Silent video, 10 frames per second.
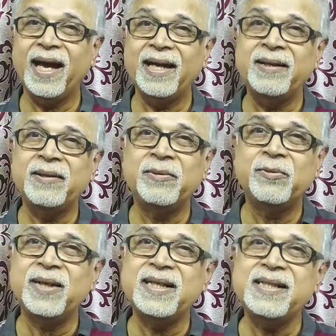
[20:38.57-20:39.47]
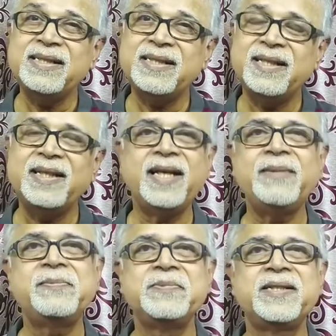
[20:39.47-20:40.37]
And the worst
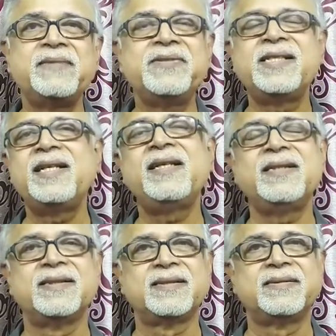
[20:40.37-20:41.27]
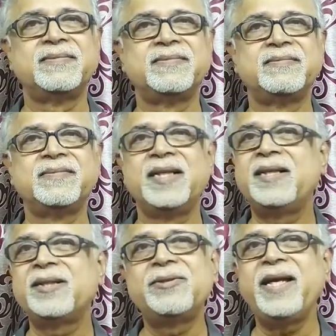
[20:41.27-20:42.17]
types of sinners,
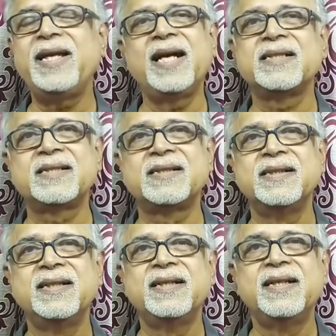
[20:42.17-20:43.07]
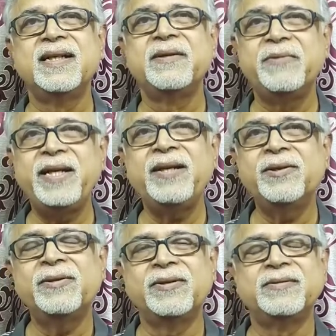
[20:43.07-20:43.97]
including us, we
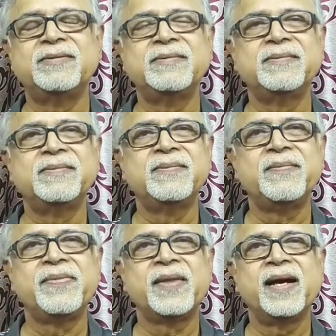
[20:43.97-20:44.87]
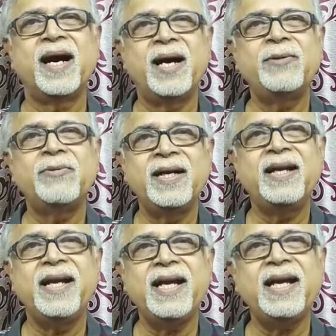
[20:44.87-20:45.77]
know how
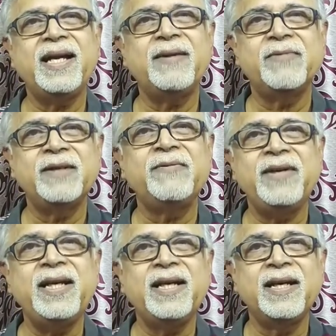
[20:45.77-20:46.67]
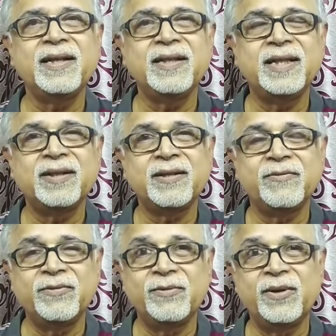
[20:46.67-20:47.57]
one day when we, the
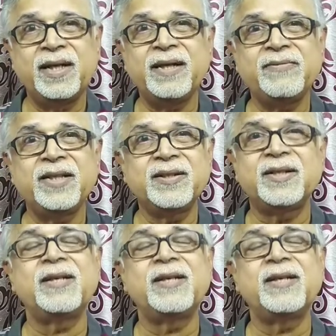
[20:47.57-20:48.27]
word of the